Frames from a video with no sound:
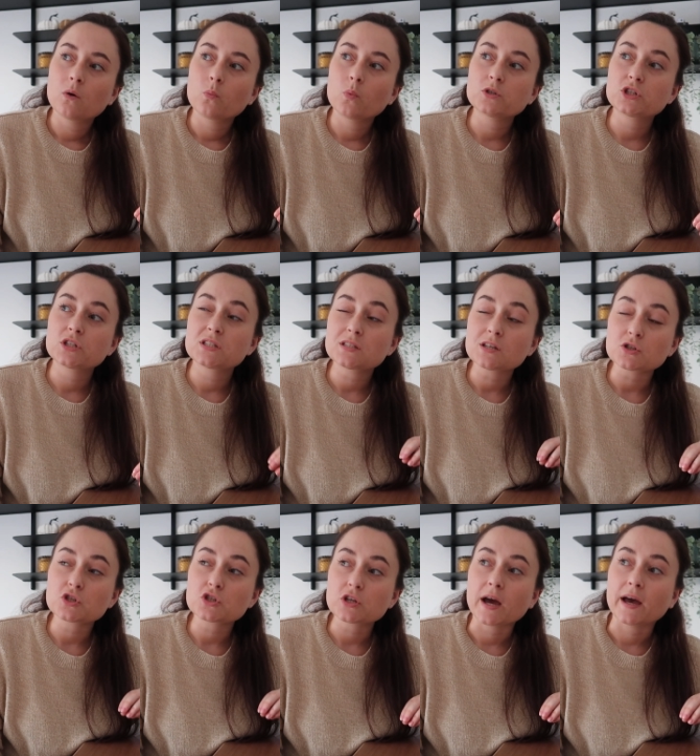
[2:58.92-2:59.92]
which is
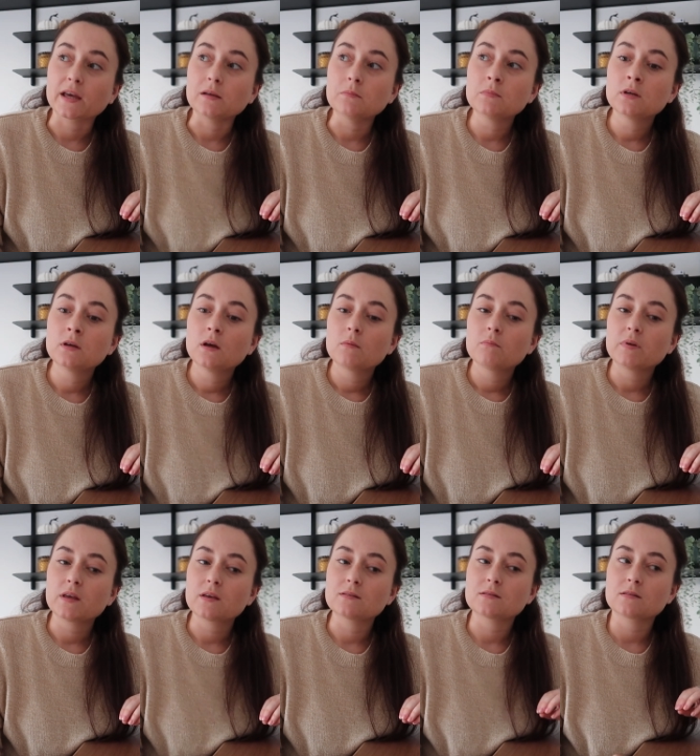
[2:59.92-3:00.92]
such a shame
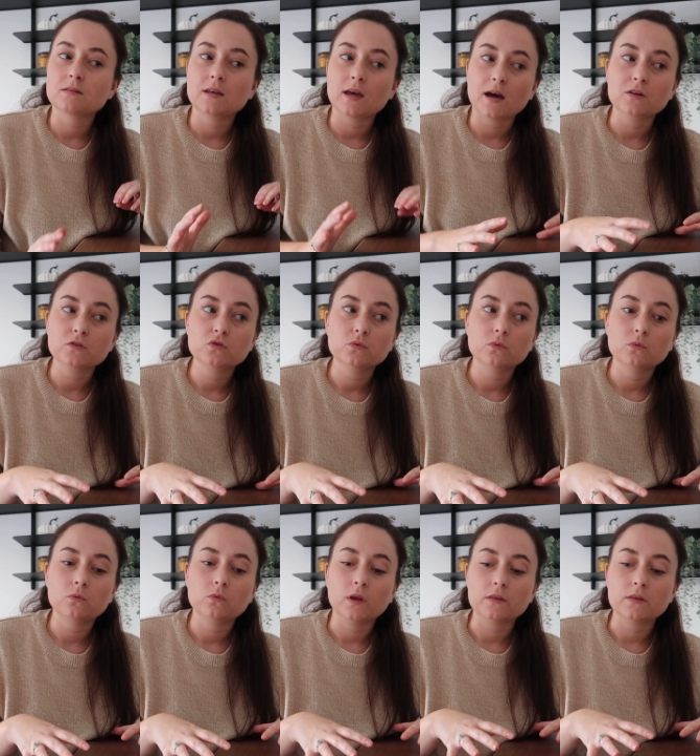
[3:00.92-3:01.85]
because the actual